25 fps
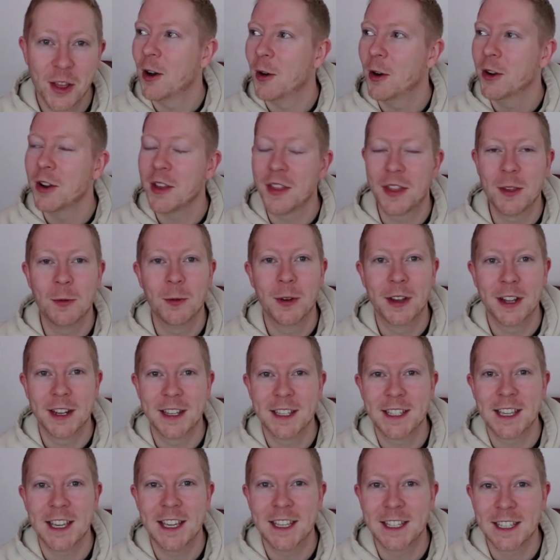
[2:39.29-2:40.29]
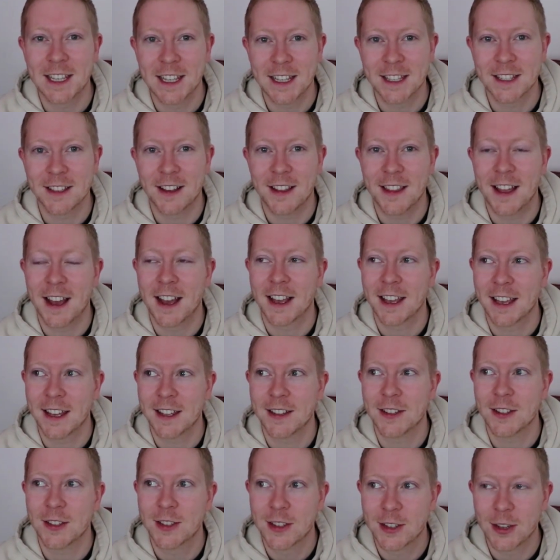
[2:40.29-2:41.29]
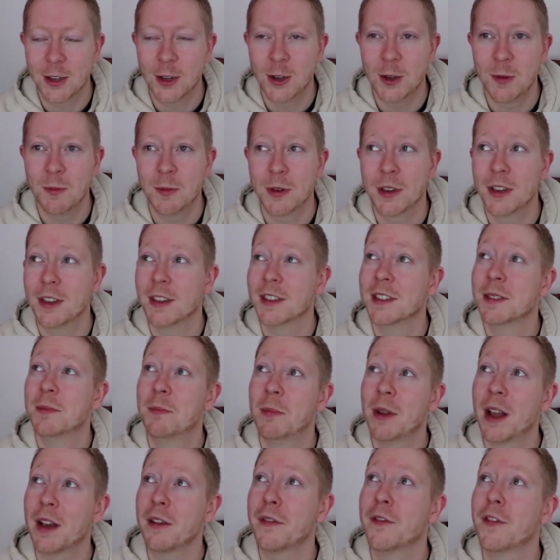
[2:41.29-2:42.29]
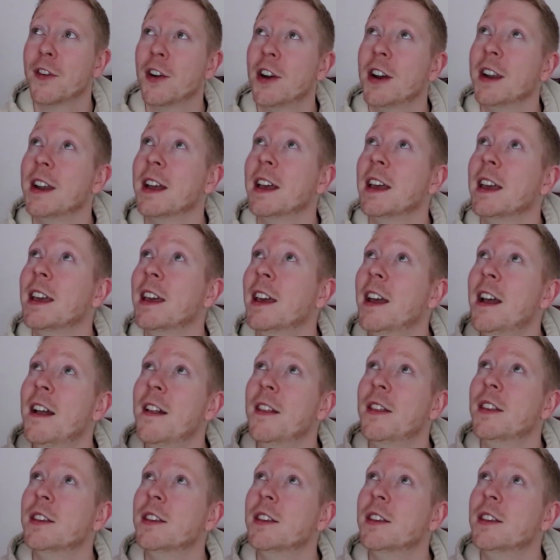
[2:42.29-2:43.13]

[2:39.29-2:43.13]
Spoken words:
I don't think we're going to see scenes like that again soon, because Black Friday,